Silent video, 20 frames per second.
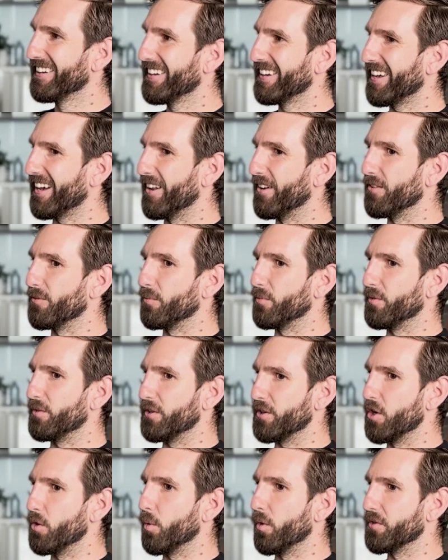And
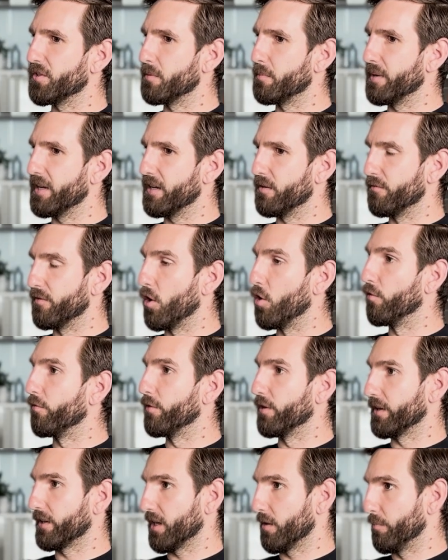do you want to be involved
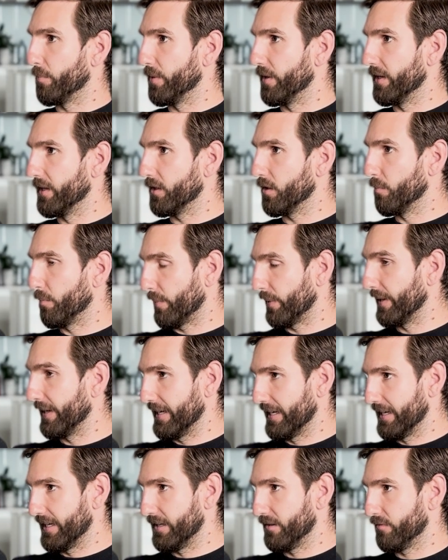with a company
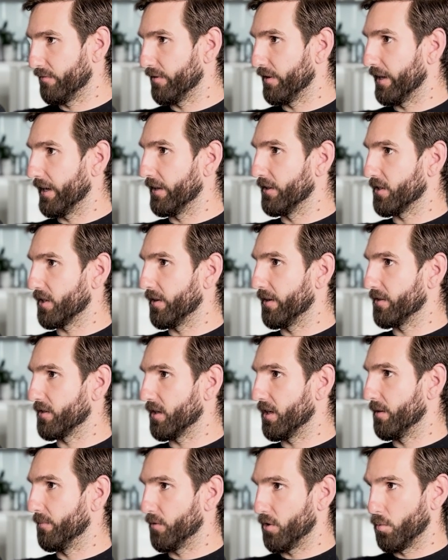completely for that entire
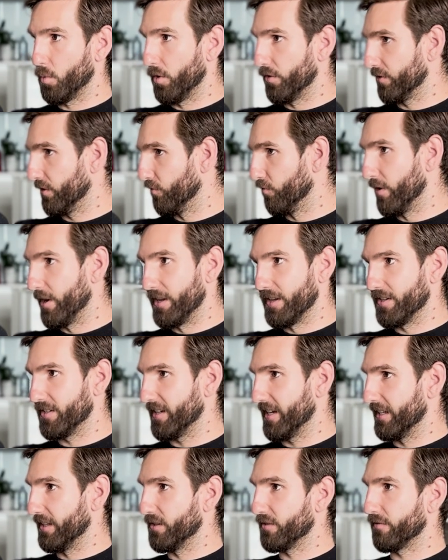time? You want to really
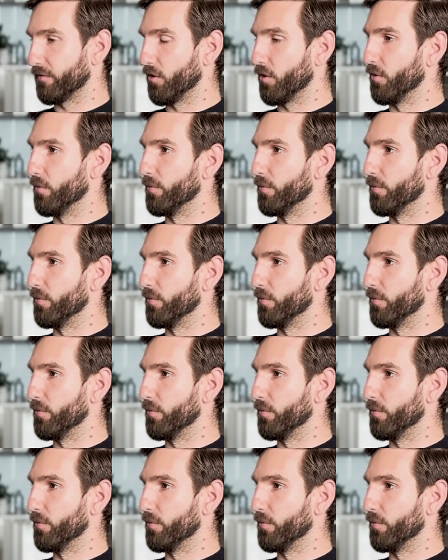see this through?